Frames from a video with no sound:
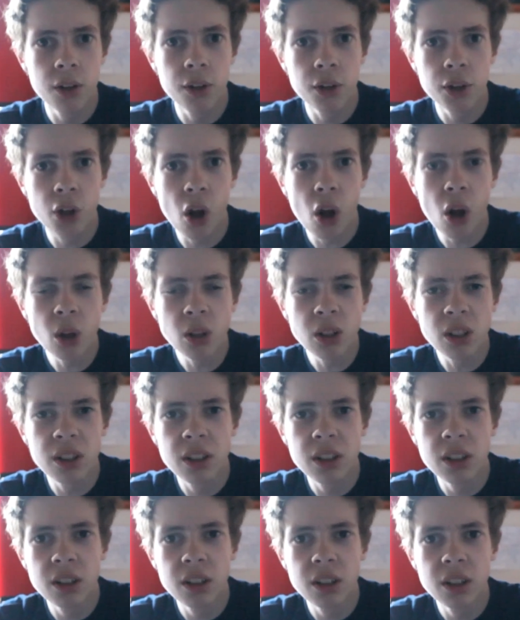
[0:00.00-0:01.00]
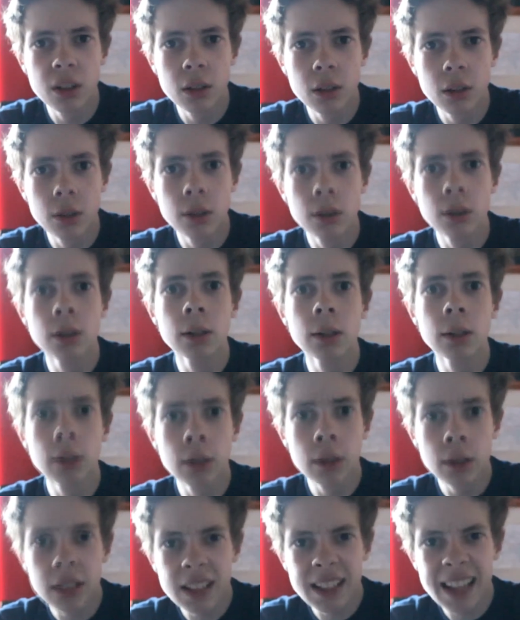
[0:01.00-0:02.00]
They're called...
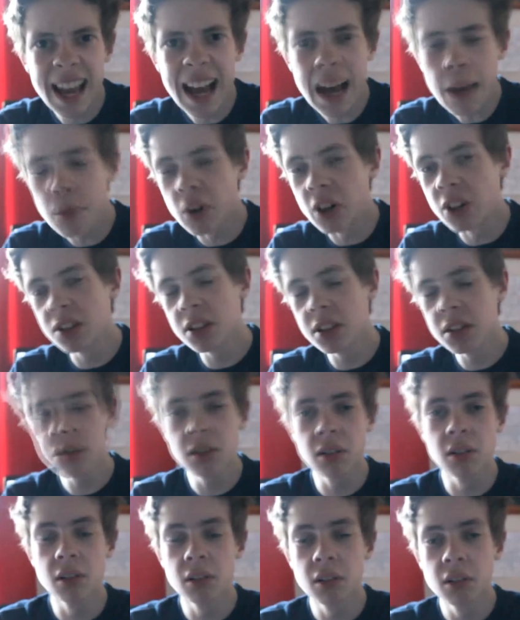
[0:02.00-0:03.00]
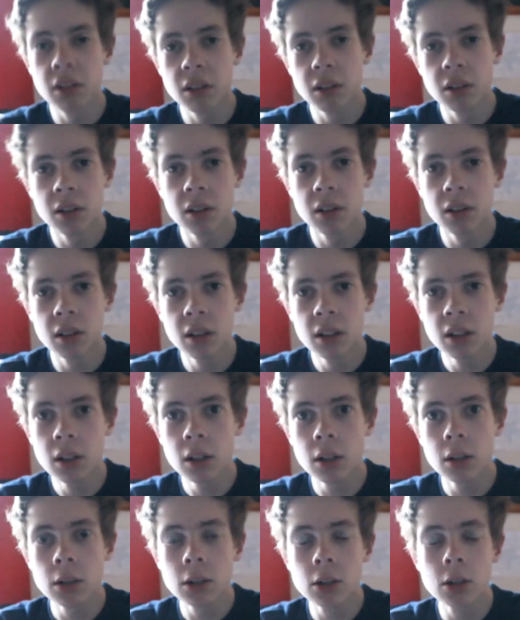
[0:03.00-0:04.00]
Cameras, huh?
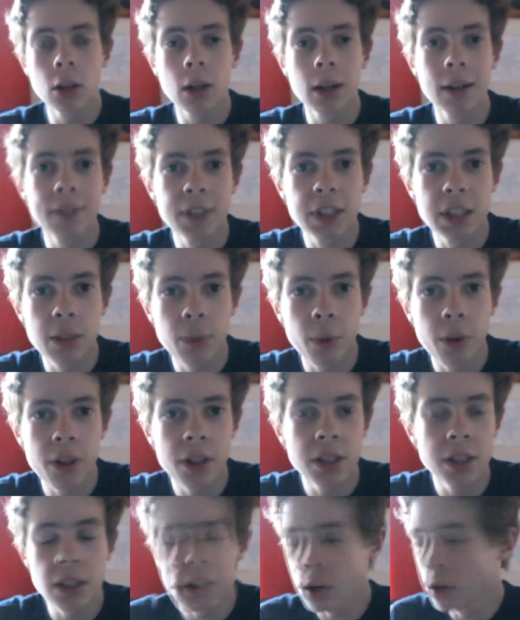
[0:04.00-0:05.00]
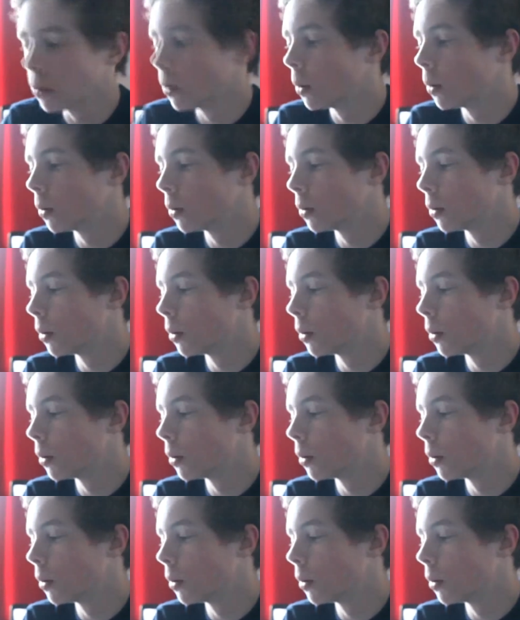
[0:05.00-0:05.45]
God, I haven't seen one of these in... Oh!